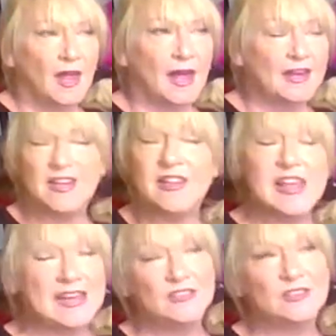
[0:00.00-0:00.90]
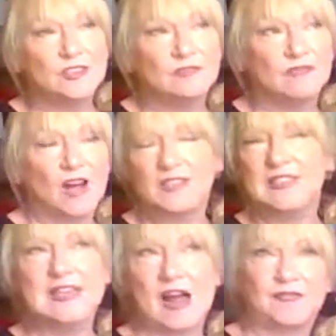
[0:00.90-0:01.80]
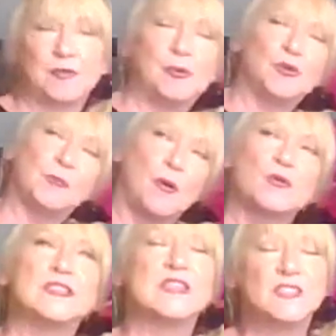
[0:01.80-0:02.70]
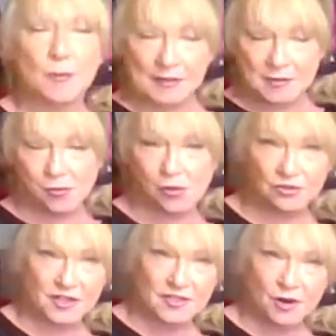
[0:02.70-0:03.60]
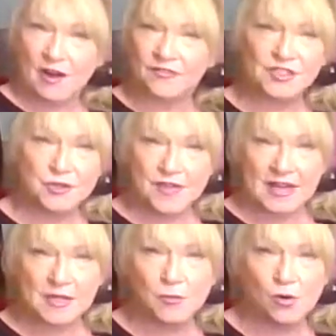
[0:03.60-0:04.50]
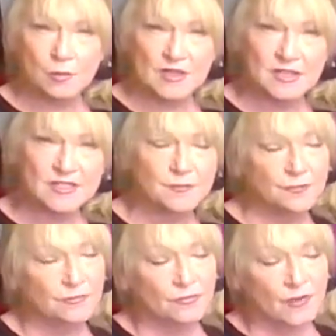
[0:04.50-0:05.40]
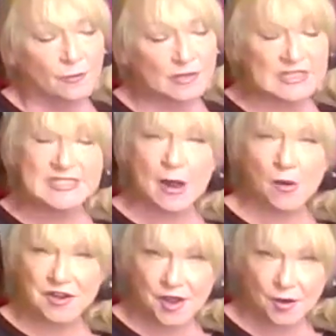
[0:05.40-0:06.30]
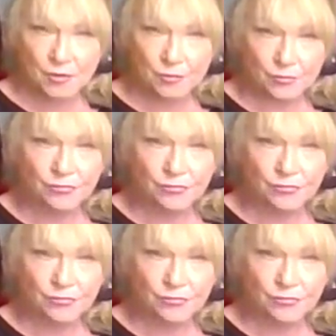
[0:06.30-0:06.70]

And in the end, I didn't have to put Post-its up anymore, and I don't have to do that anymore because now I know.